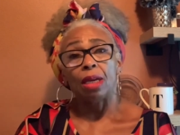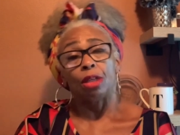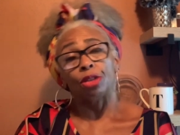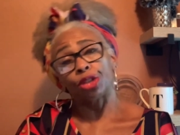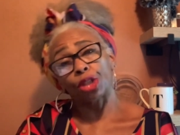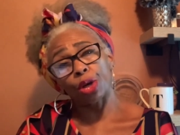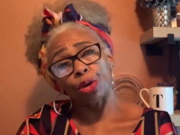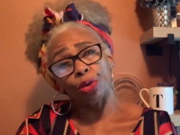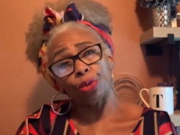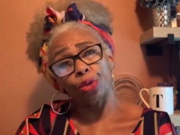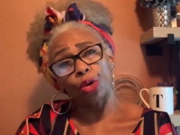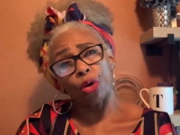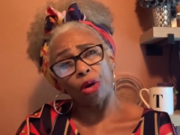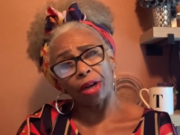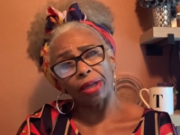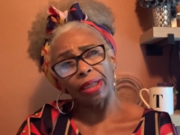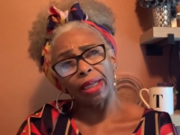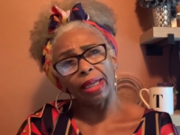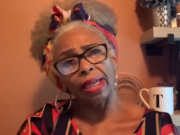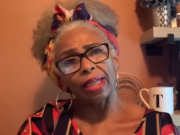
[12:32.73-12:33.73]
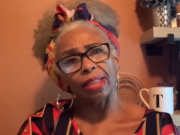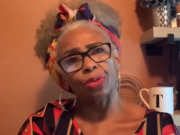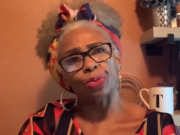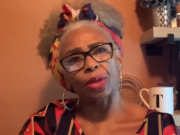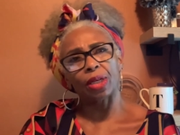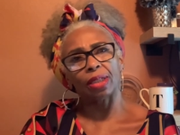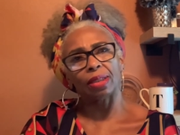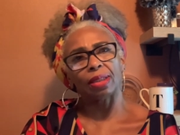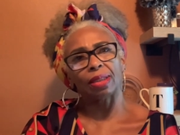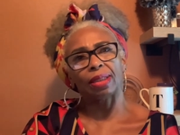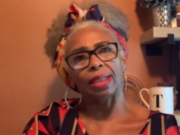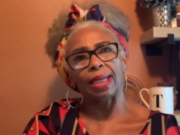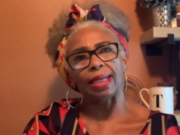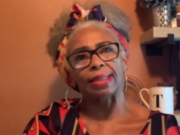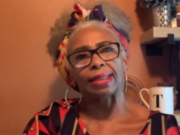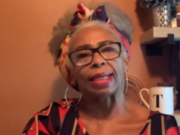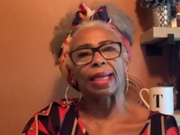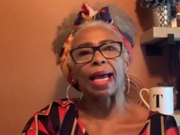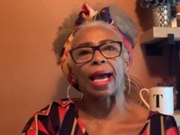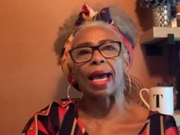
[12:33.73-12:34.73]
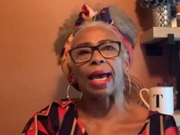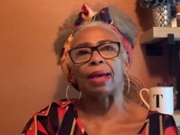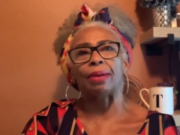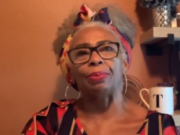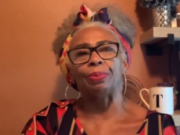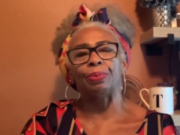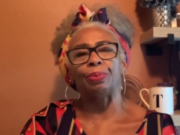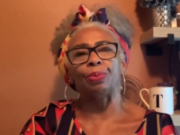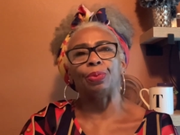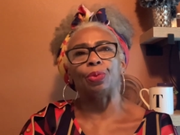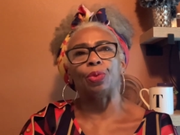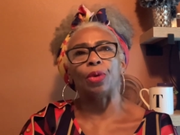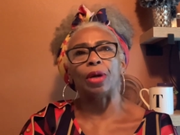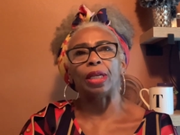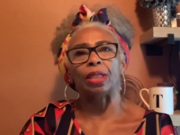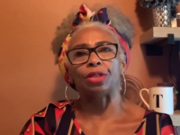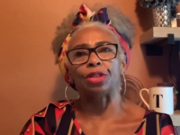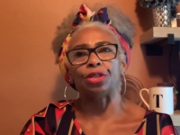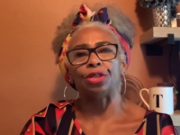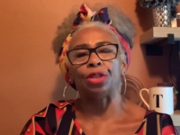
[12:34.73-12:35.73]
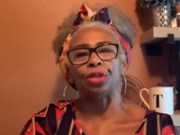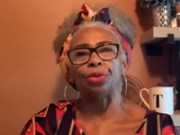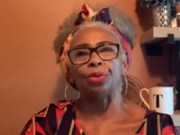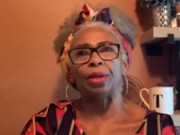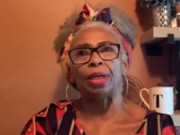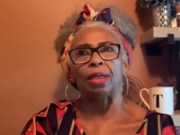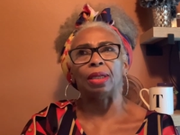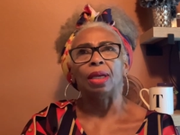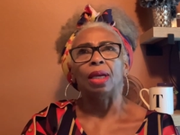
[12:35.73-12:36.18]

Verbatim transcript: So gardening is one of the things that I wanted to do. And